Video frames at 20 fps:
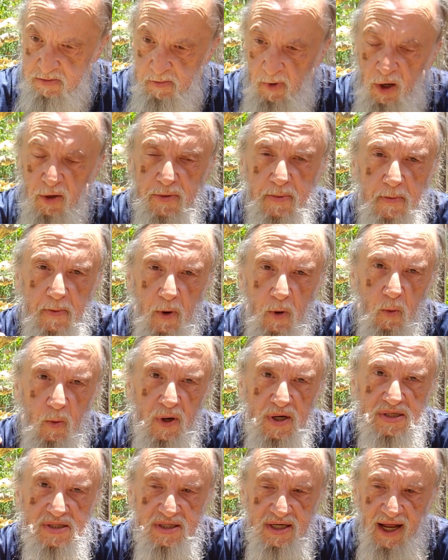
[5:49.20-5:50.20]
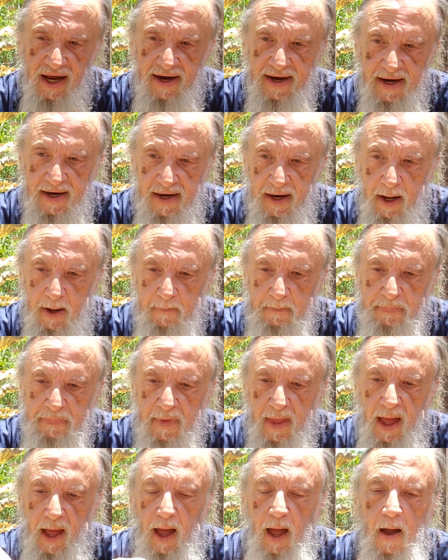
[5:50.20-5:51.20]
multiple ones lighting up.
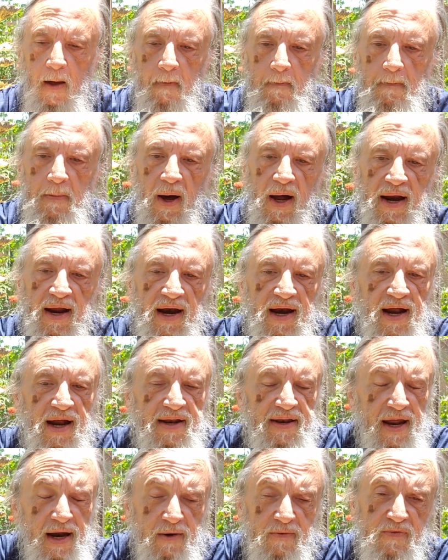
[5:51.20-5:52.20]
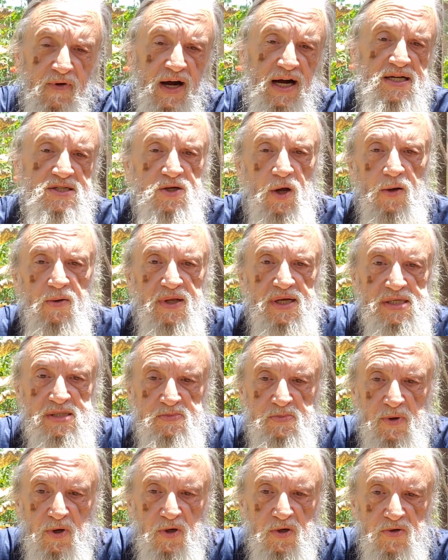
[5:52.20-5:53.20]
But it identifies all these
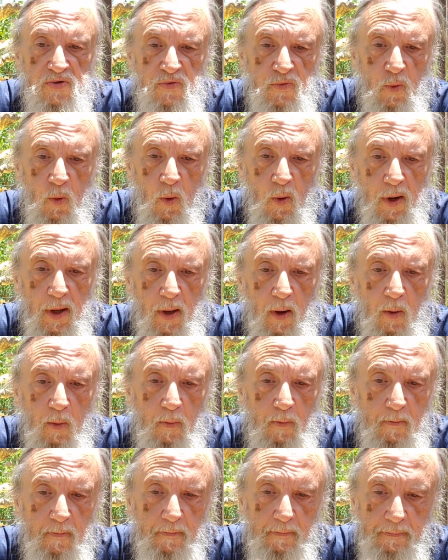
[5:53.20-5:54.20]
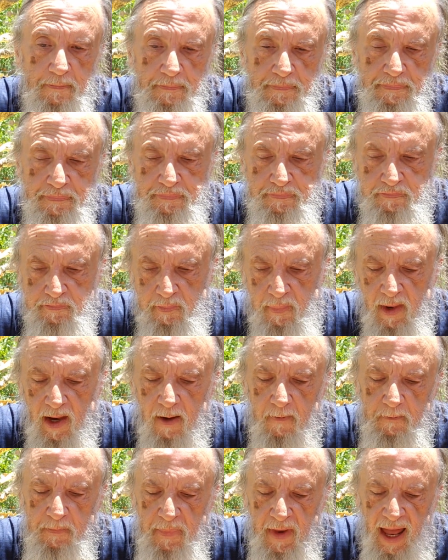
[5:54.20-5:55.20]
birds for you.
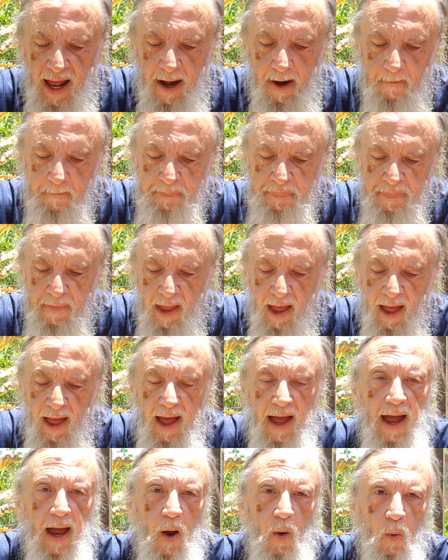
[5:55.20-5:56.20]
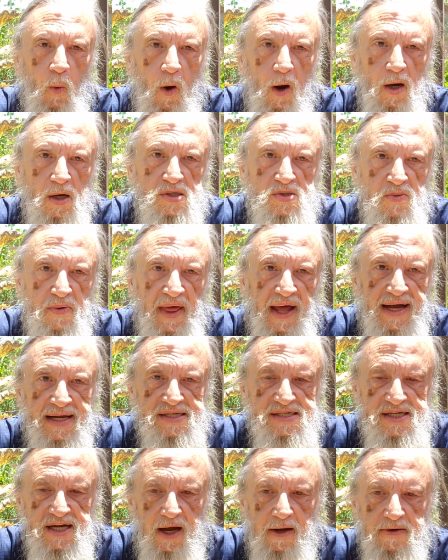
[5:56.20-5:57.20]
Now, it works without
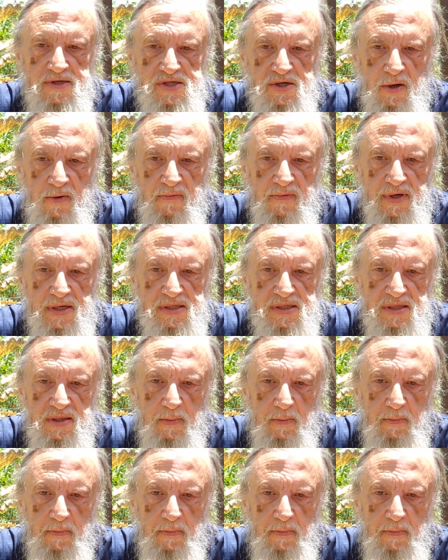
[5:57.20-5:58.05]
cell service